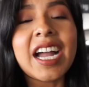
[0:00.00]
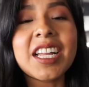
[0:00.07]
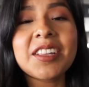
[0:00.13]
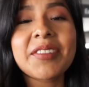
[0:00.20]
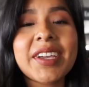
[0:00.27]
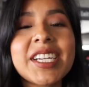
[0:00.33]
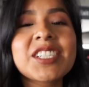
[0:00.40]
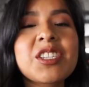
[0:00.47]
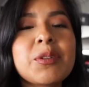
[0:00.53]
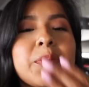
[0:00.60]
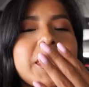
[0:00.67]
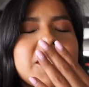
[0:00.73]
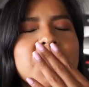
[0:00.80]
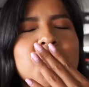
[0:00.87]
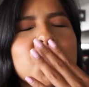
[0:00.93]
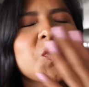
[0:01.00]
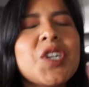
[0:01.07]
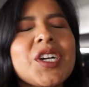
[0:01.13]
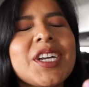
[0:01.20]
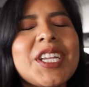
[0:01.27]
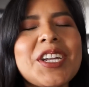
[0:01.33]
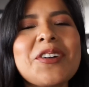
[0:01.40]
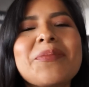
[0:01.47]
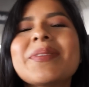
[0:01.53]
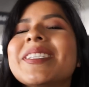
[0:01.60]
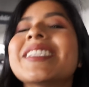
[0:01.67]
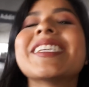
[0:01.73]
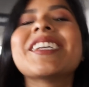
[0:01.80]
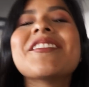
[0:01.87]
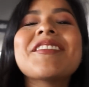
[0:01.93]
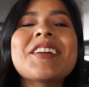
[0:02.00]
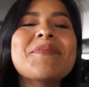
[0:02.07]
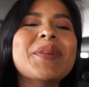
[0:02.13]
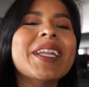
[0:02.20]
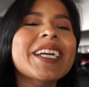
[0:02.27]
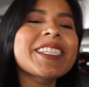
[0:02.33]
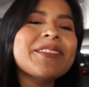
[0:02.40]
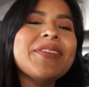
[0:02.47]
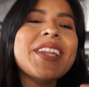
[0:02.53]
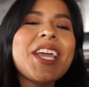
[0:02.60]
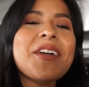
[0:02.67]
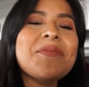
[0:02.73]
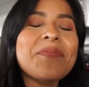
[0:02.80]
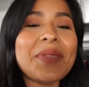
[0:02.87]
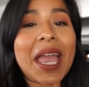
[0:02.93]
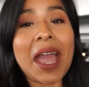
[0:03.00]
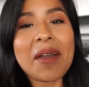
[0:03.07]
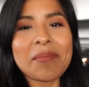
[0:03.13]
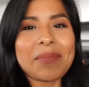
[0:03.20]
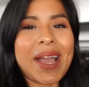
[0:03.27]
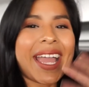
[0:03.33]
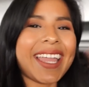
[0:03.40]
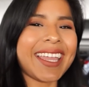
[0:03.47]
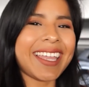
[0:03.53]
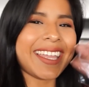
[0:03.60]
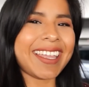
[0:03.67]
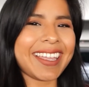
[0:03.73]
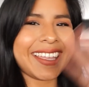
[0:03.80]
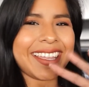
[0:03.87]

I love you guys so much and I hope to see you in my next video. Bye!